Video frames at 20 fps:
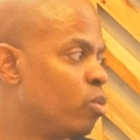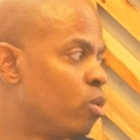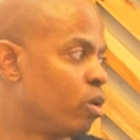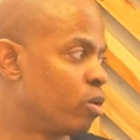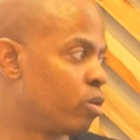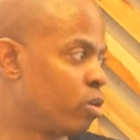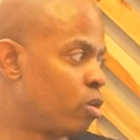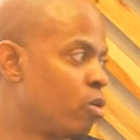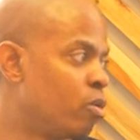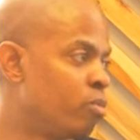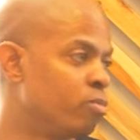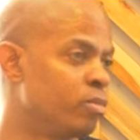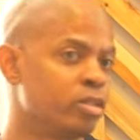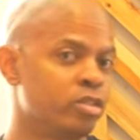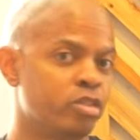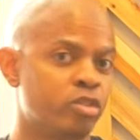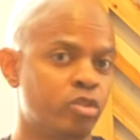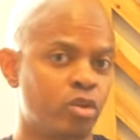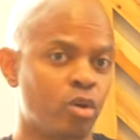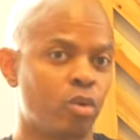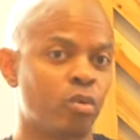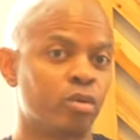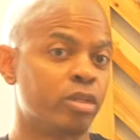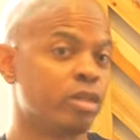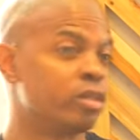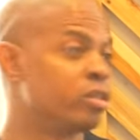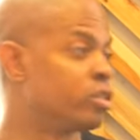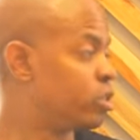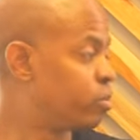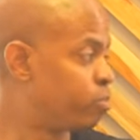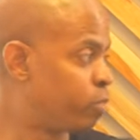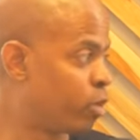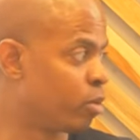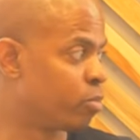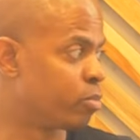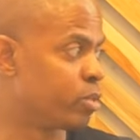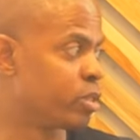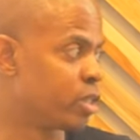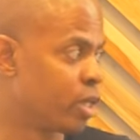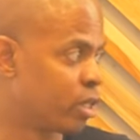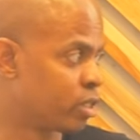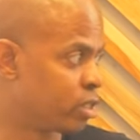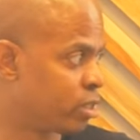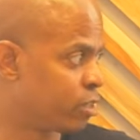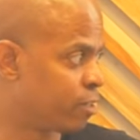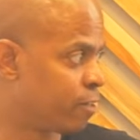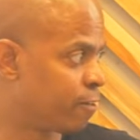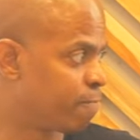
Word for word: or kom means to go within the spirit possession.